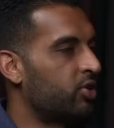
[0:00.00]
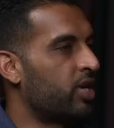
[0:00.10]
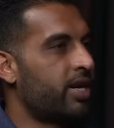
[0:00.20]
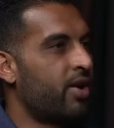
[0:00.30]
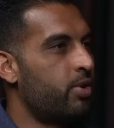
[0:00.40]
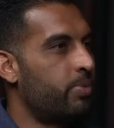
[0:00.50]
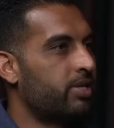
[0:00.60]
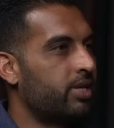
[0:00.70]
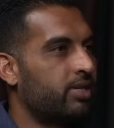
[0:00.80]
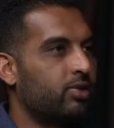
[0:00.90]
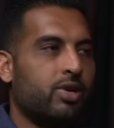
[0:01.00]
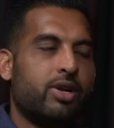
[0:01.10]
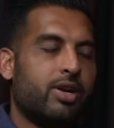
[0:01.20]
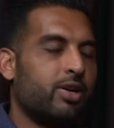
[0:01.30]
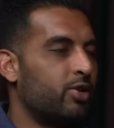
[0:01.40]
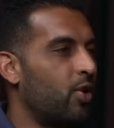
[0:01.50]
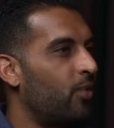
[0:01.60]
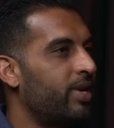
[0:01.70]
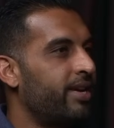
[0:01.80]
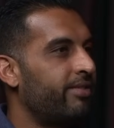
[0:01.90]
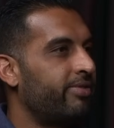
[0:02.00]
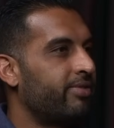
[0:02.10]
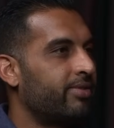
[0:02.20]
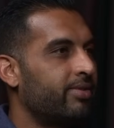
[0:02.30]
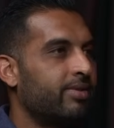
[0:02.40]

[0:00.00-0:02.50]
Shut down your business. Don't leave.